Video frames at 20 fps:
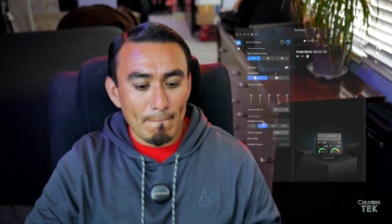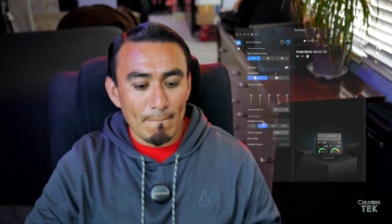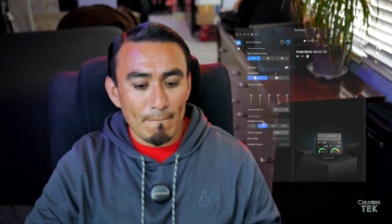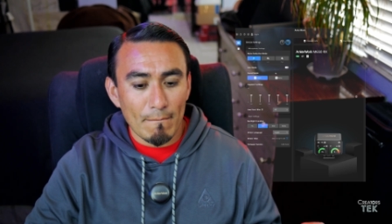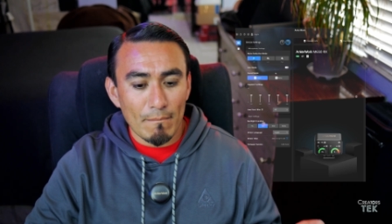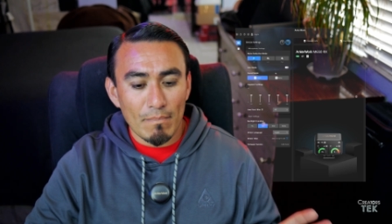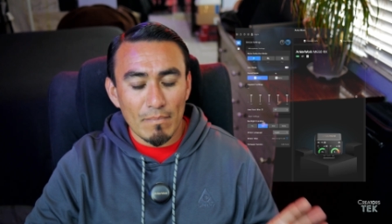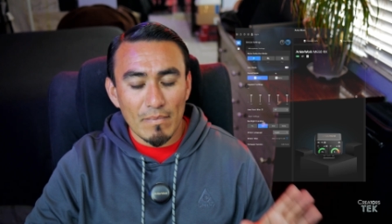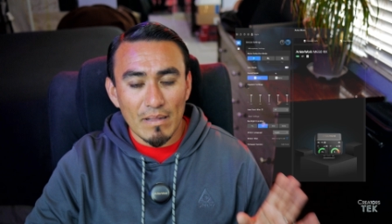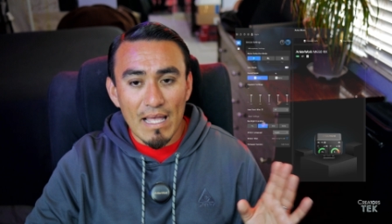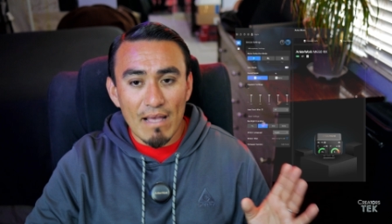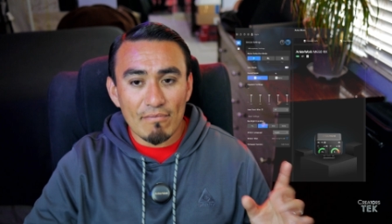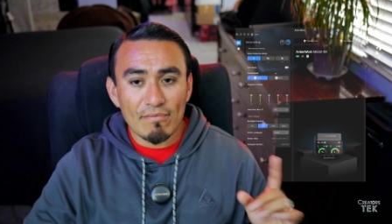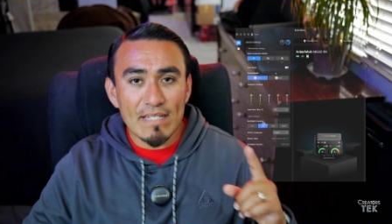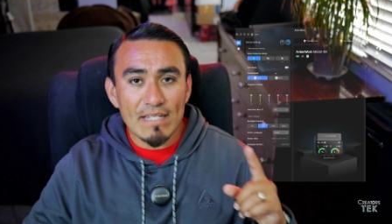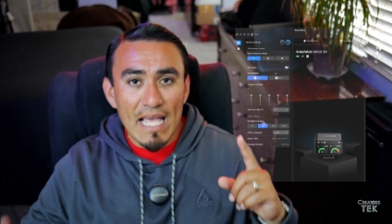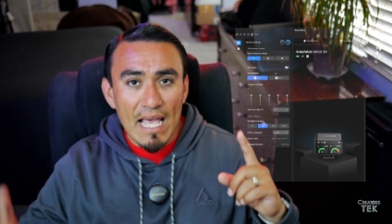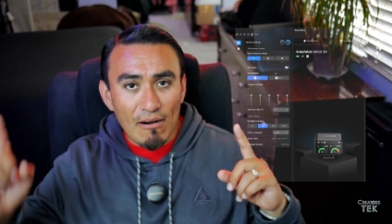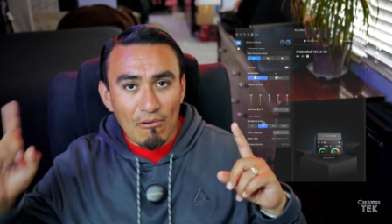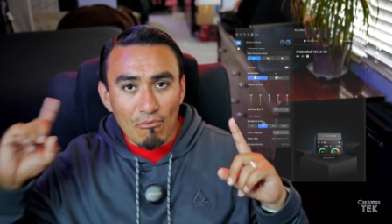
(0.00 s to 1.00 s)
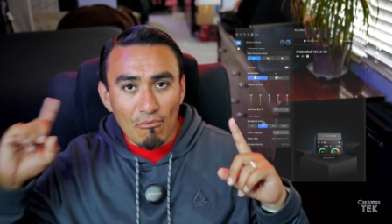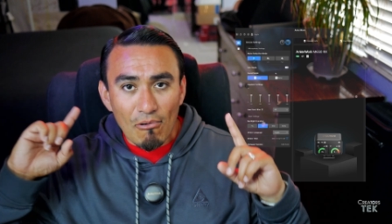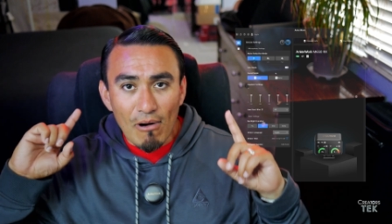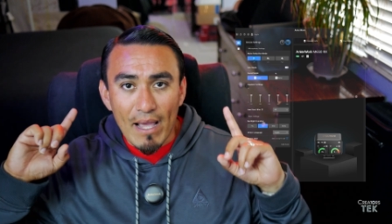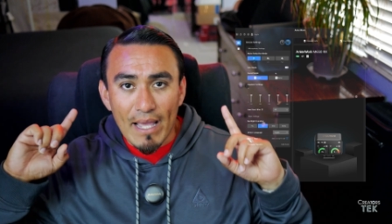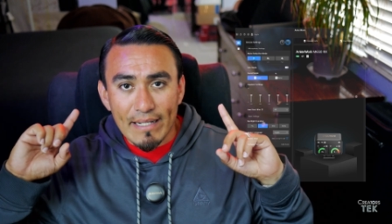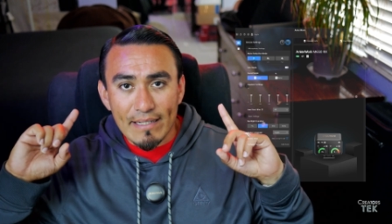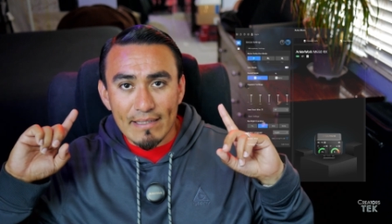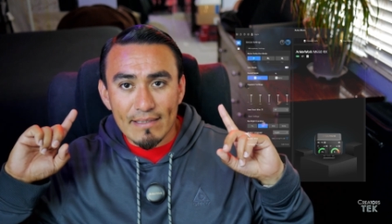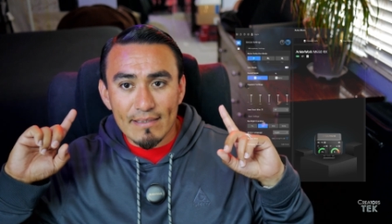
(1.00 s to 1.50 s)
left and
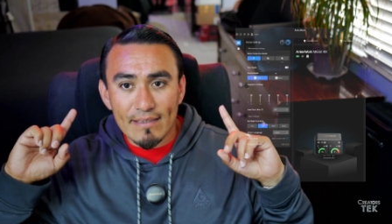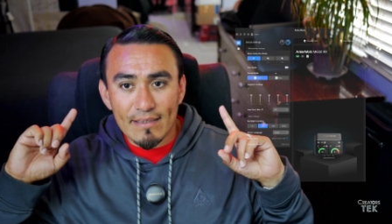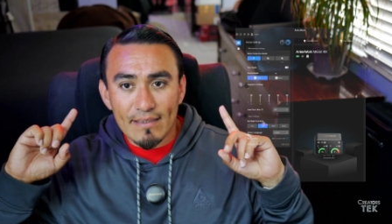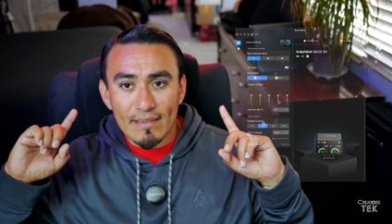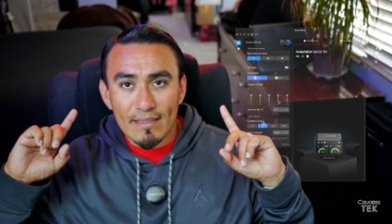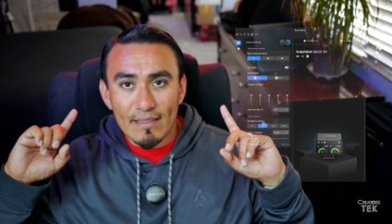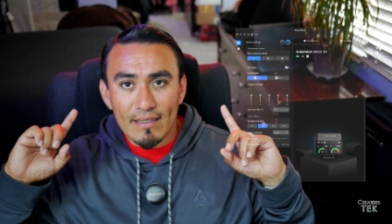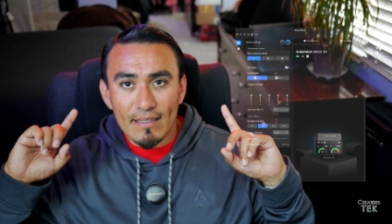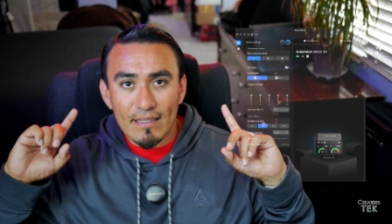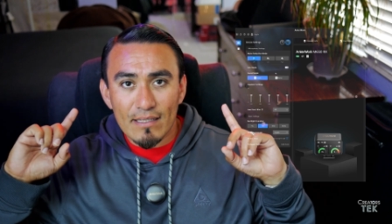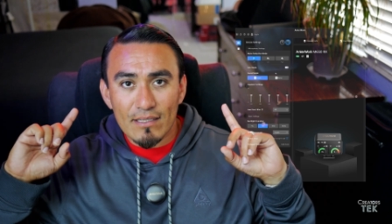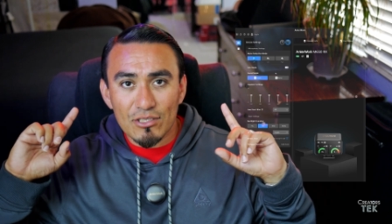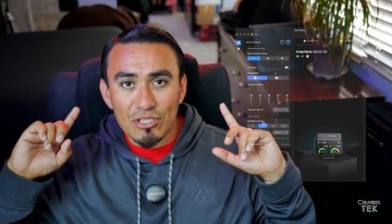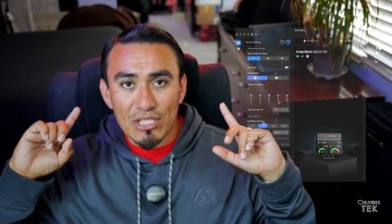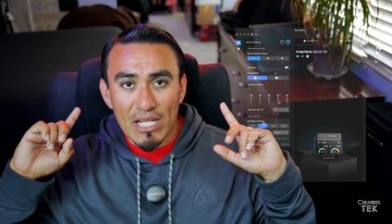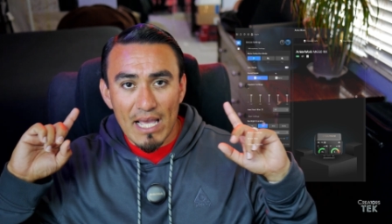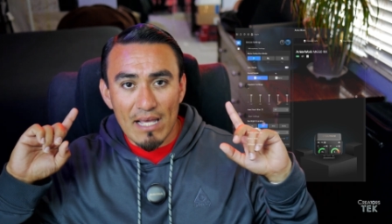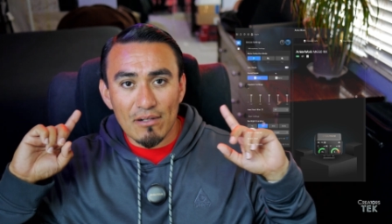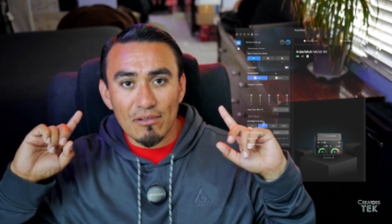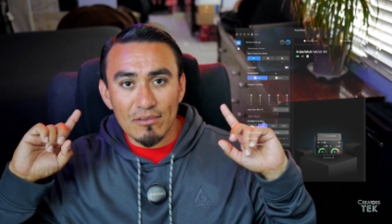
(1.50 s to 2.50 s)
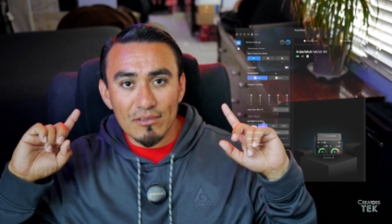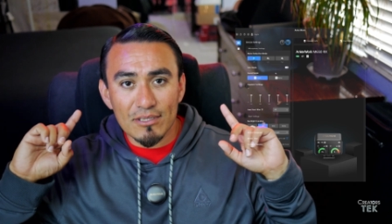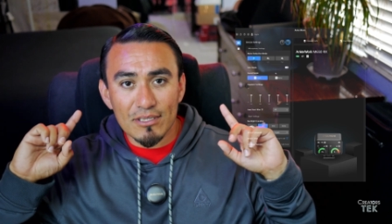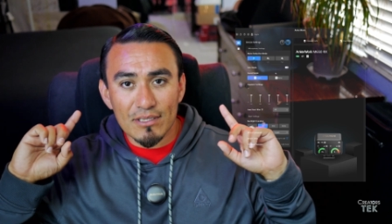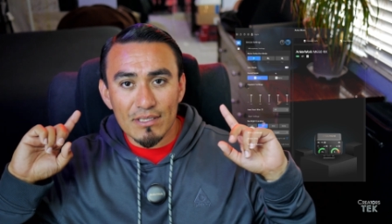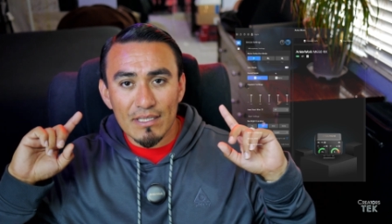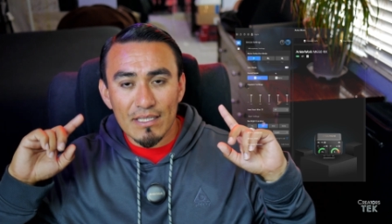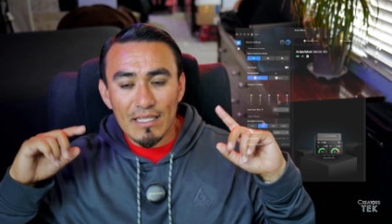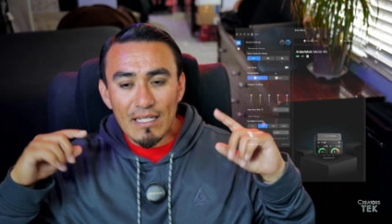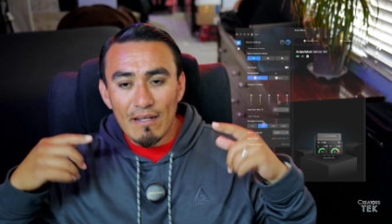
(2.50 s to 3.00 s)
right channels
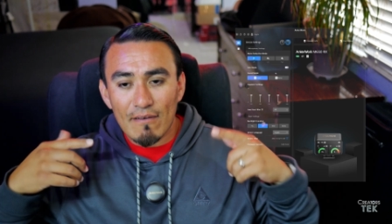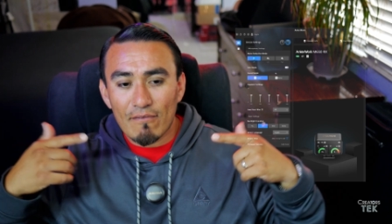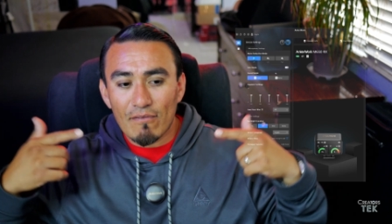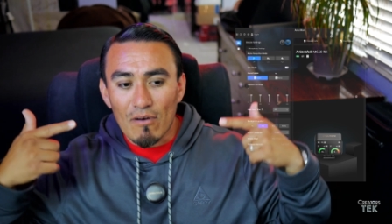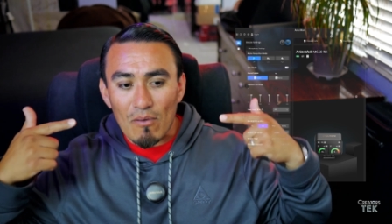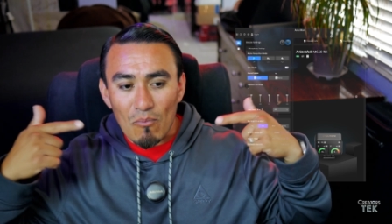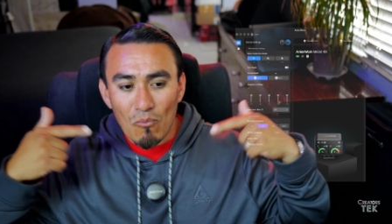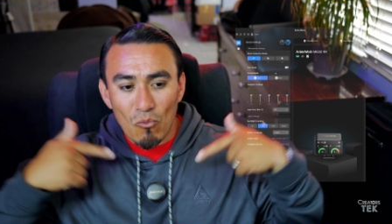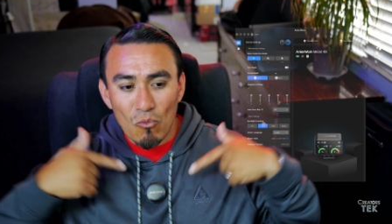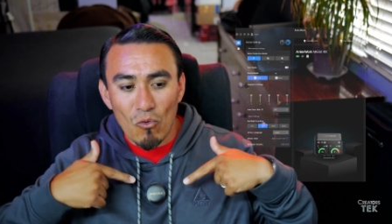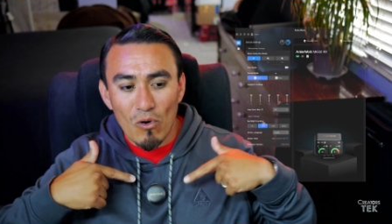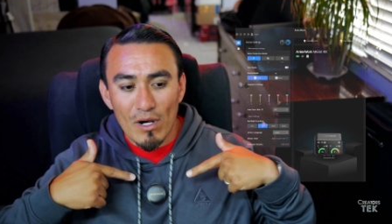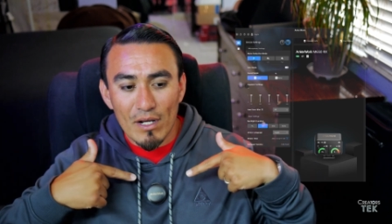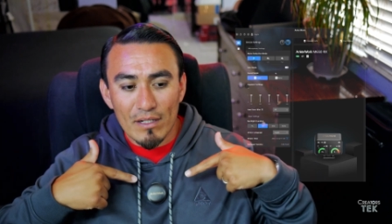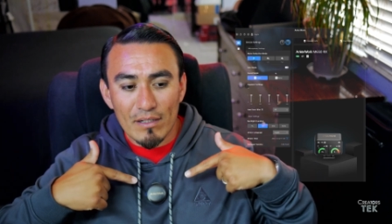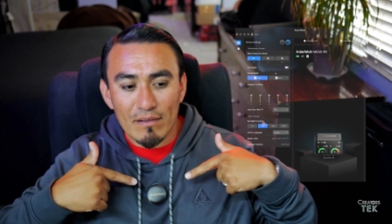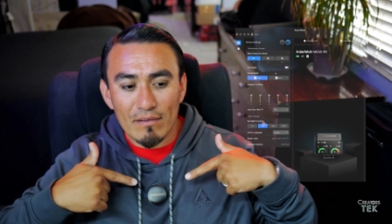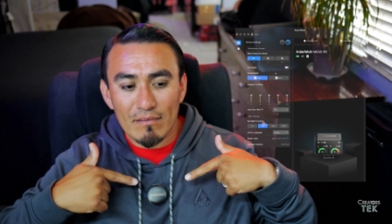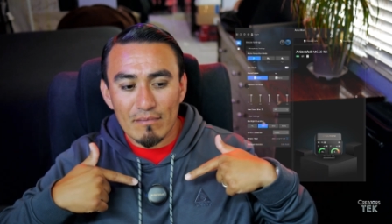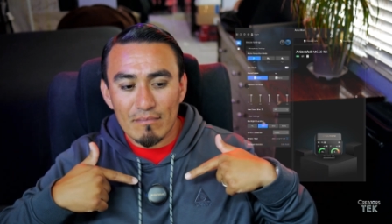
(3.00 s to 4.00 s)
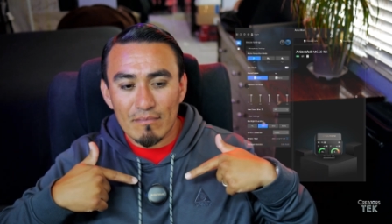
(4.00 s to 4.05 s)
from one